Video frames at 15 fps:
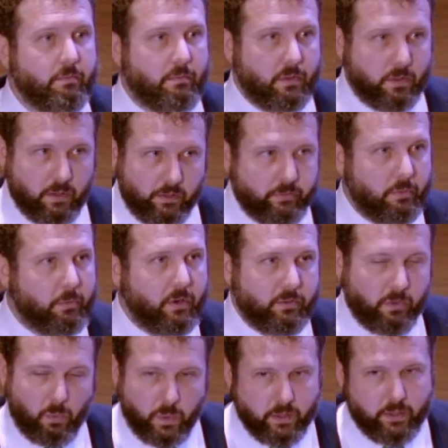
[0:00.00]
The customer is
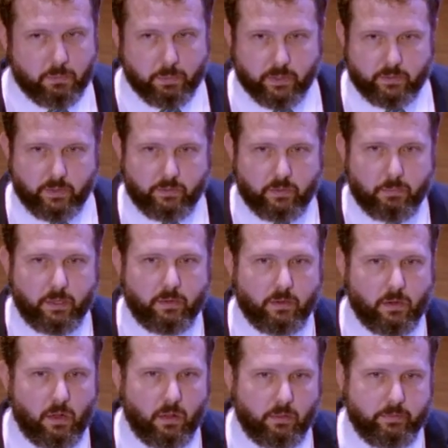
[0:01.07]
a willing participant in
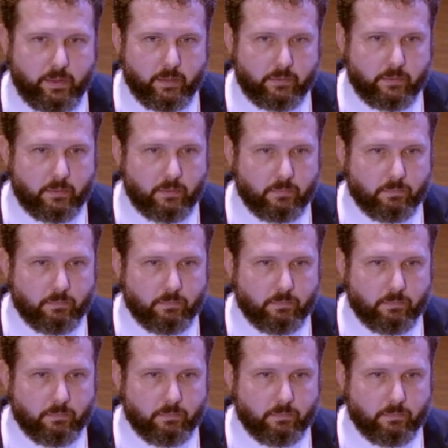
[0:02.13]
all of this.